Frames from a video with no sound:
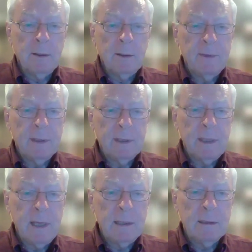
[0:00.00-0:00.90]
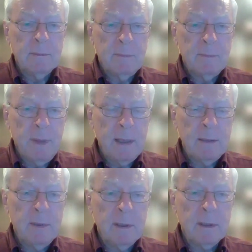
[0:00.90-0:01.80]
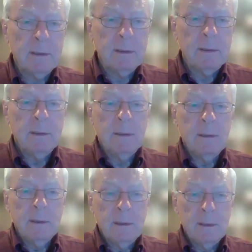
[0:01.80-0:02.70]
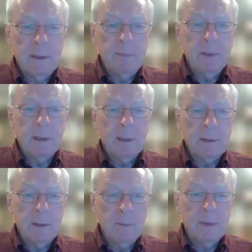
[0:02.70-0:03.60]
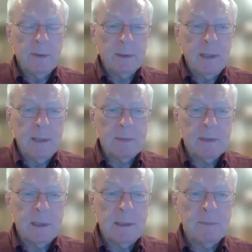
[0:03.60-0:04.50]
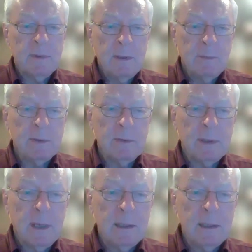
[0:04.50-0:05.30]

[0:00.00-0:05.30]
on every Canadian, Pan American, Olympic, and Commonwealth Games team between